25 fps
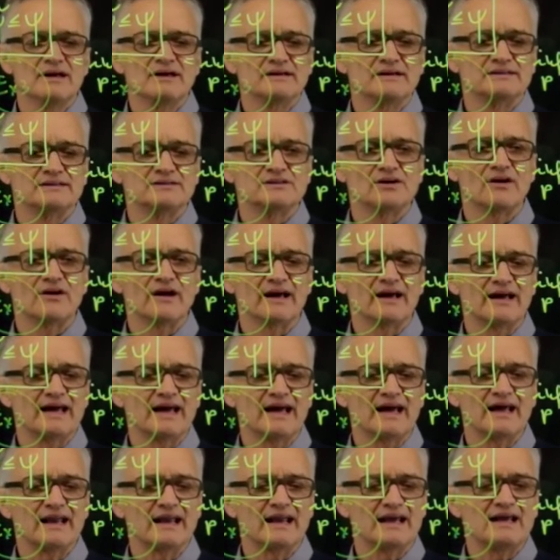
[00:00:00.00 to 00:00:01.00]
So
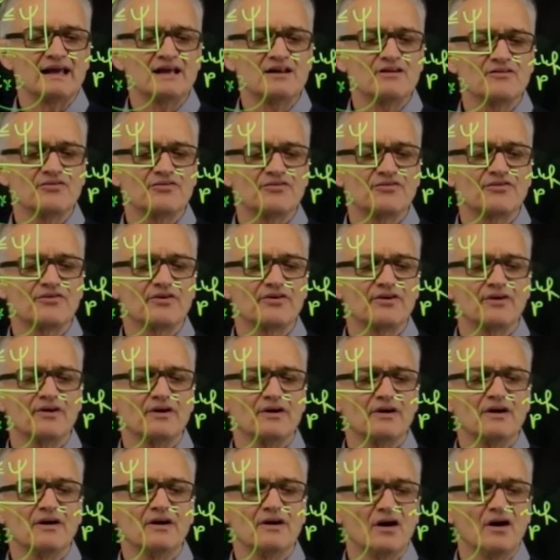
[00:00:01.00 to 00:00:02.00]
again, inf
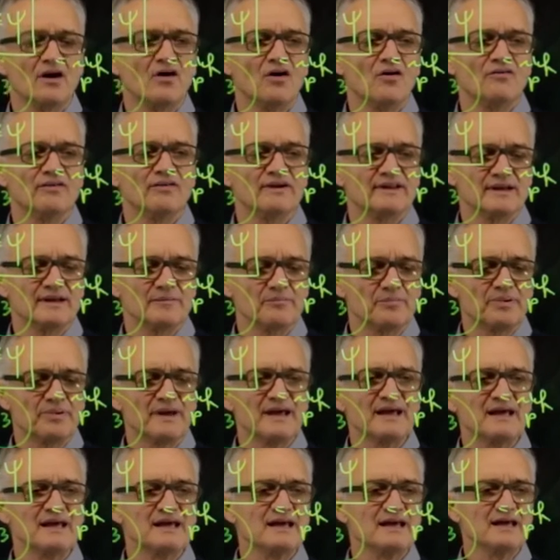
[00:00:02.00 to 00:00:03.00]
over the
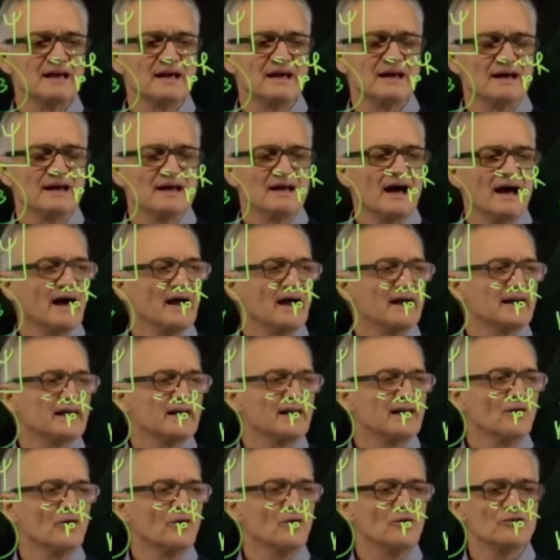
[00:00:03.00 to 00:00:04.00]
p, I can
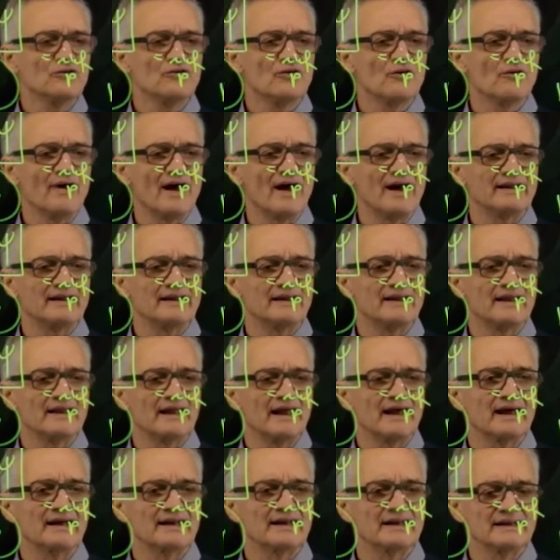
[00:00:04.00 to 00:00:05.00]
also write it
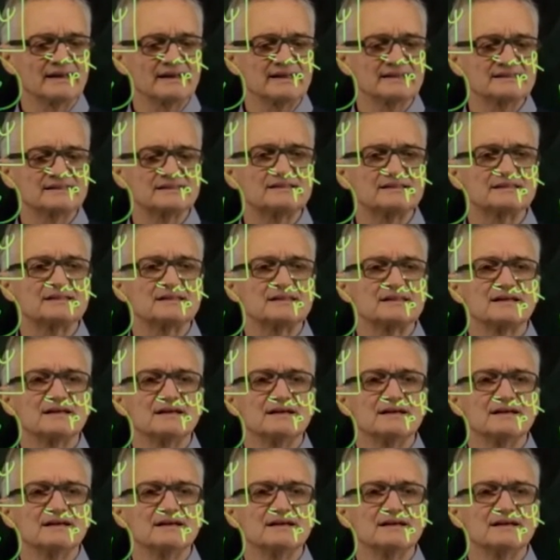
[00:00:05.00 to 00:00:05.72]
like this.